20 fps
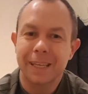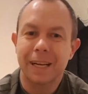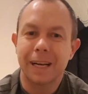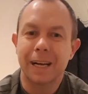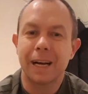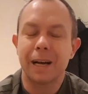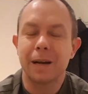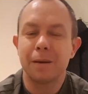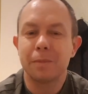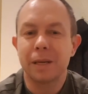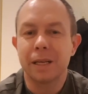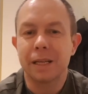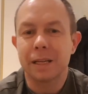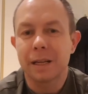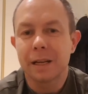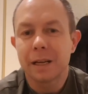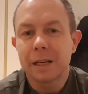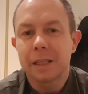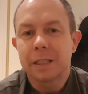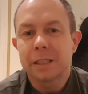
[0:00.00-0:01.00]
I mean,
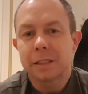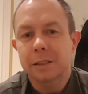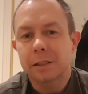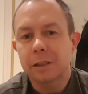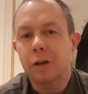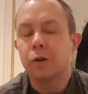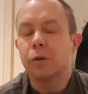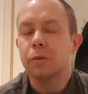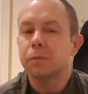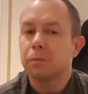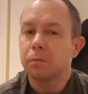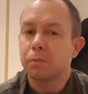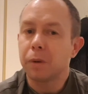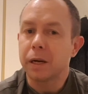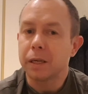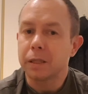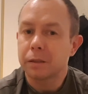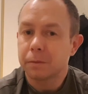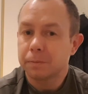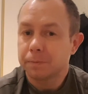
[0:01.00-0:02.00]
so,
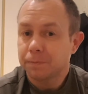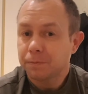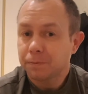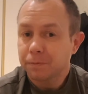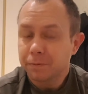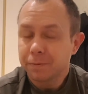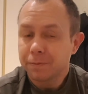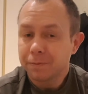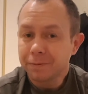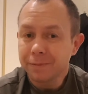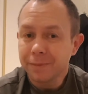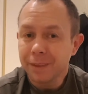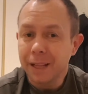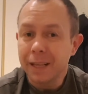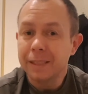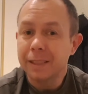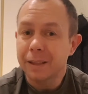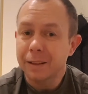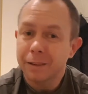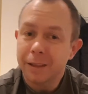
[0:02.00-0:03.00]
but
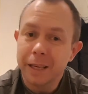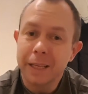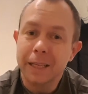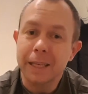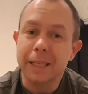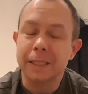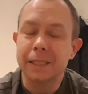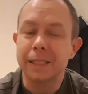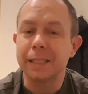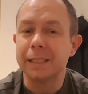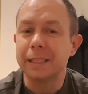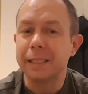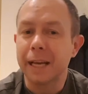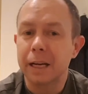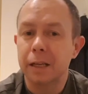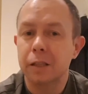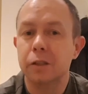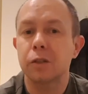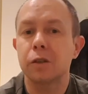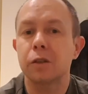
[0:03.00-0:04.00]
the thing is,
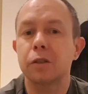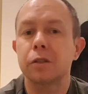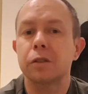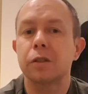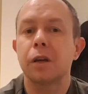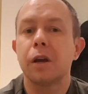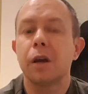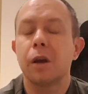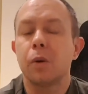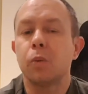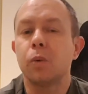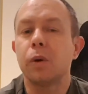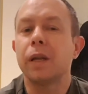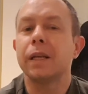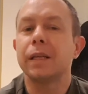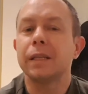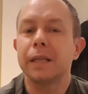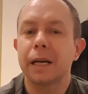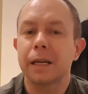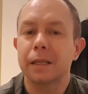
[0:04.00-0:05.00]
injectors will
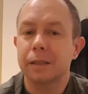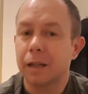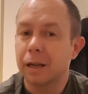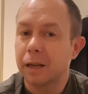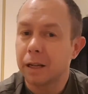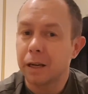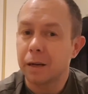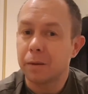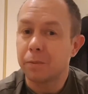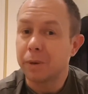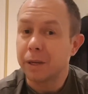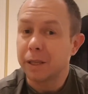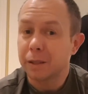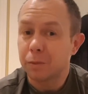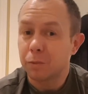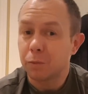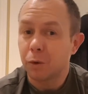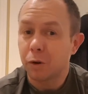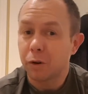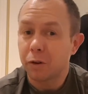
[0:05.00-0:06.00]
inject a little bit
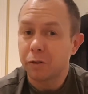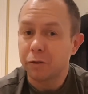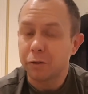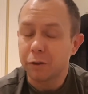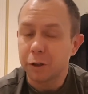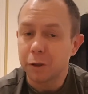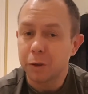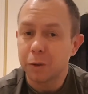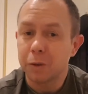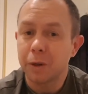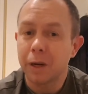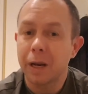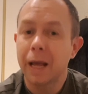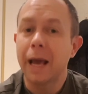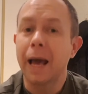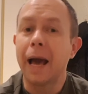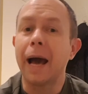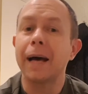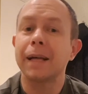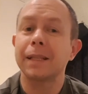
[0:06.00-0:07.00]
more fuel
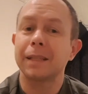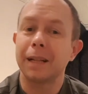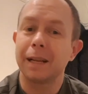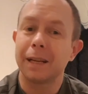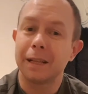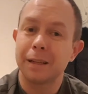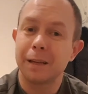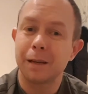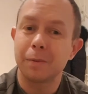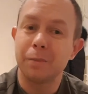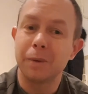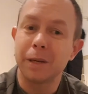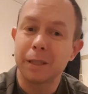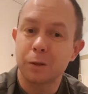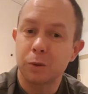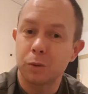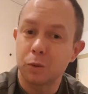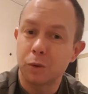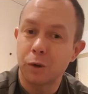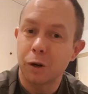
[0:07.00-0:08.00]
at a little bit
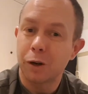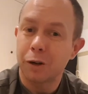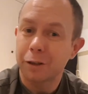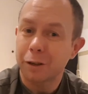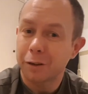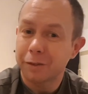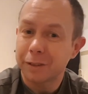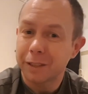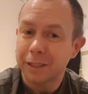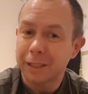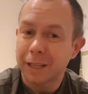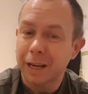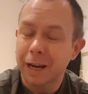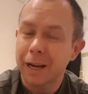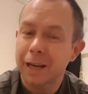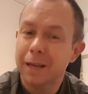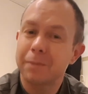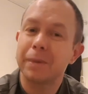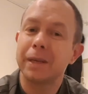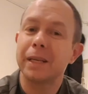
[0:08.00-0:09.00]
wrong of a
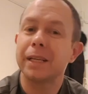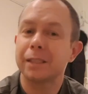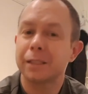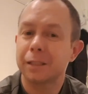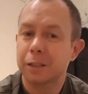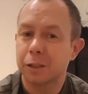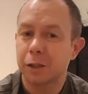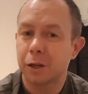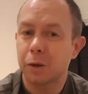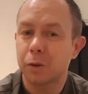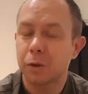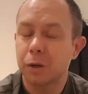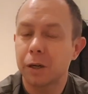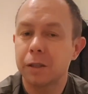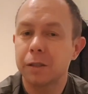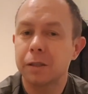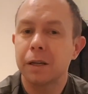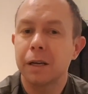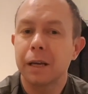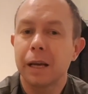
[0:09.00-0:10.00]
timing and so
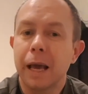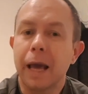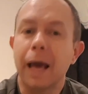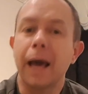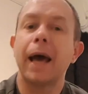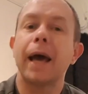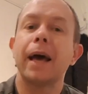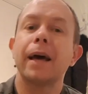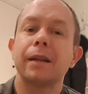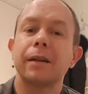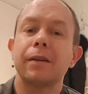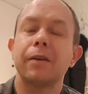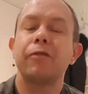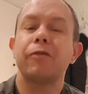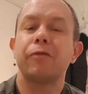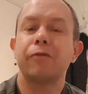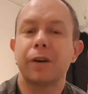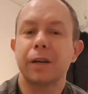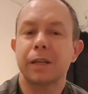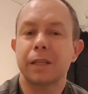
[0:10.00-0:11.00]
on, and the
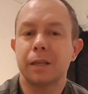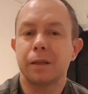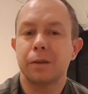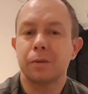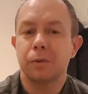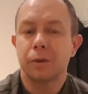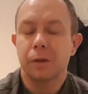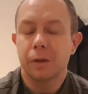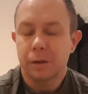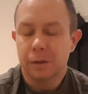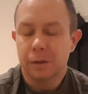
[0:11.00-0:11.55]
fucking